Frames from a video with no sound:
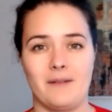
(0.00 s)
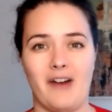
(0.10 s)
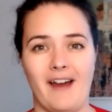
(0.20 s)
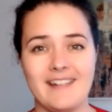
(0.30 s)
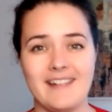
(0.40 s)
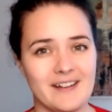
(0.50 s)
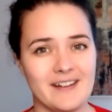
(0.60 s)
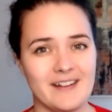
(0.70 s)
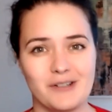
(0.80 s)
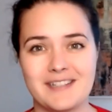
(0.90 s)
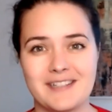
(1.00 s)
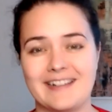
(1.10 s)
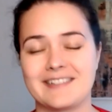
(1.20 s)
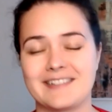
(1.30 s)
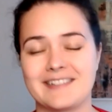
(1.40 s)
writing a full
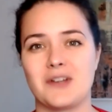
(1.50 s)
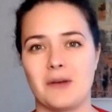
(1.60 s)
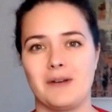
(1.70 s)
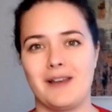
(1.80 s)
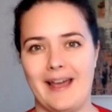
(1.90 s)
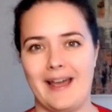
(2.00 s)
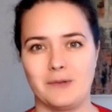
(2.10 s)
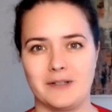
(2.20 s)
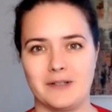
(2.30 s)
text in German language.